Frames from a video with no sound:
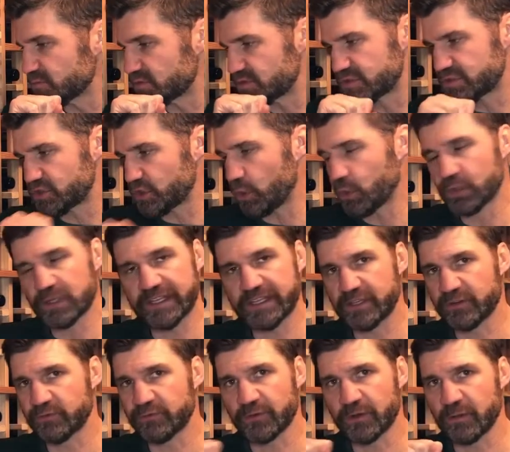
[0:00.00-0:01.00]
Totally
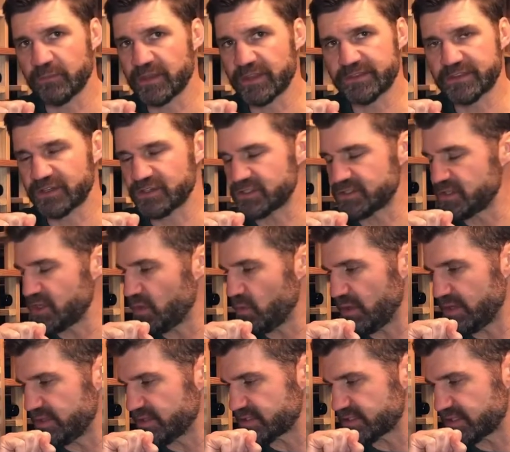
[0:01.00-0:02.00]
confirmed that there's no
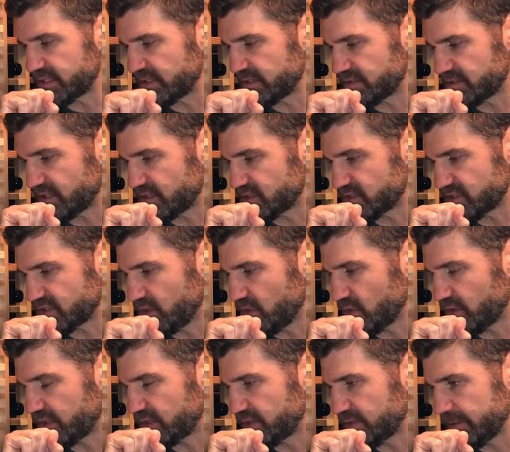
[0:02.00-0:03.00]
way this thing touched
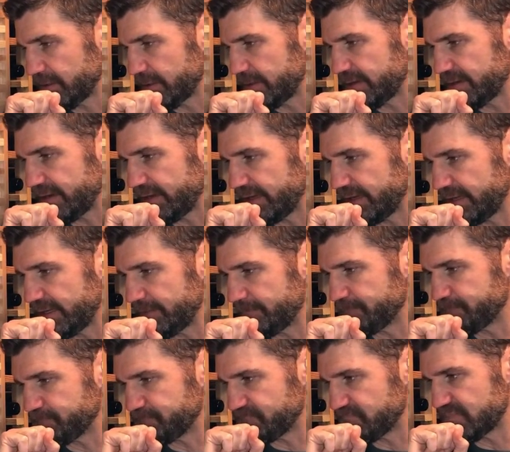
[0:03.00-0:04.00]
oak.
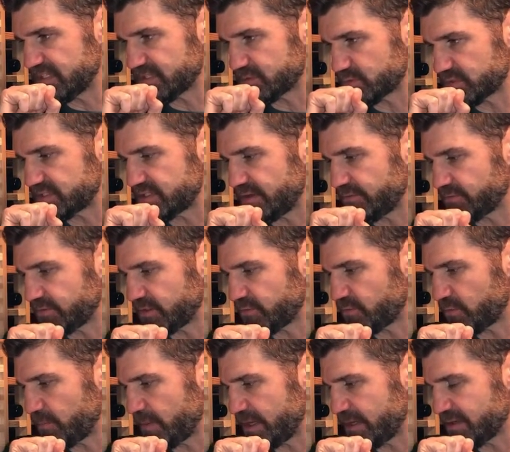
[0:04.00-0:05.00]
This was definitely
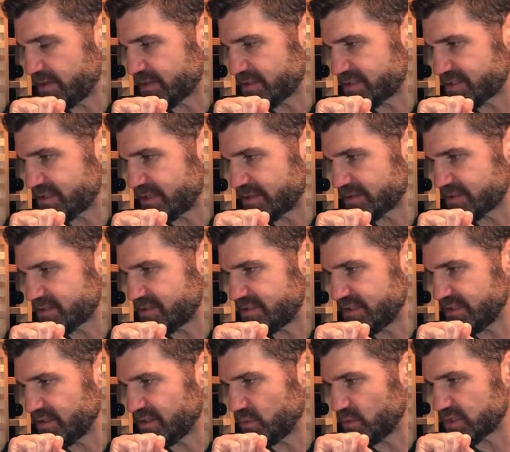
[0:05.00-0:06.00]
fermented in stainless
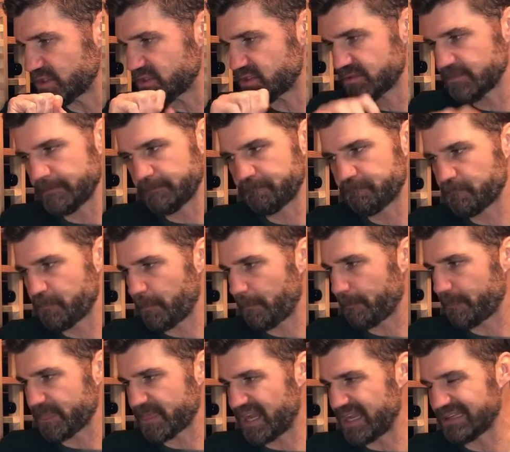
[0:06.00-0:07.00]
steel, which
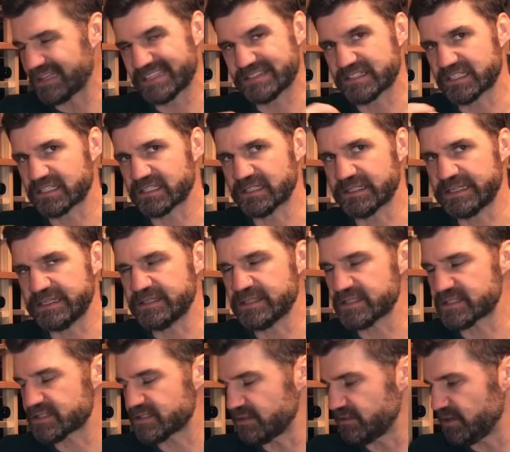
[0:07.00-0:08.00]
I like the
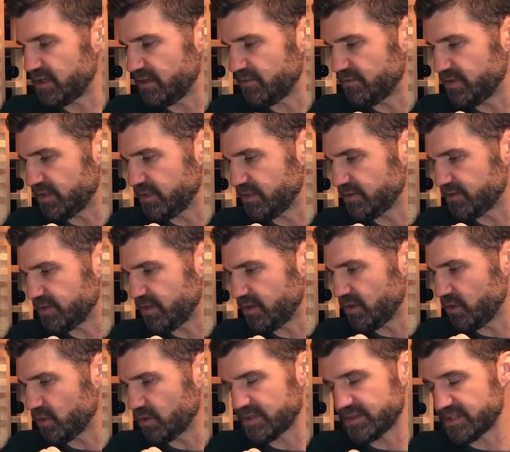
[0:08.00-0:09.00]
cleanness of the
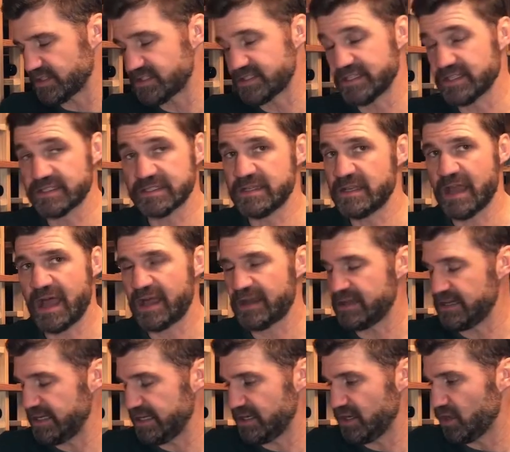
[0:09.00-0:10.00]
oak. This does not
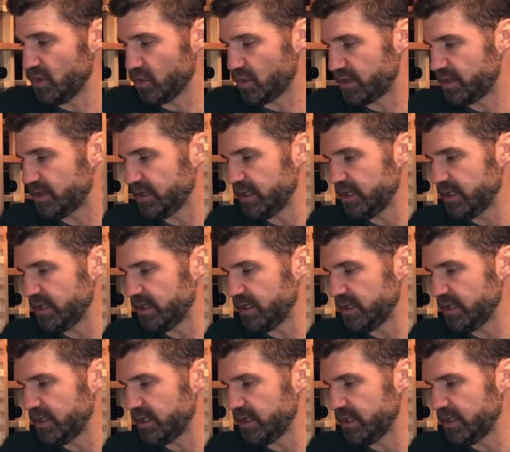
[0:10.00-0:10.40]
need oak.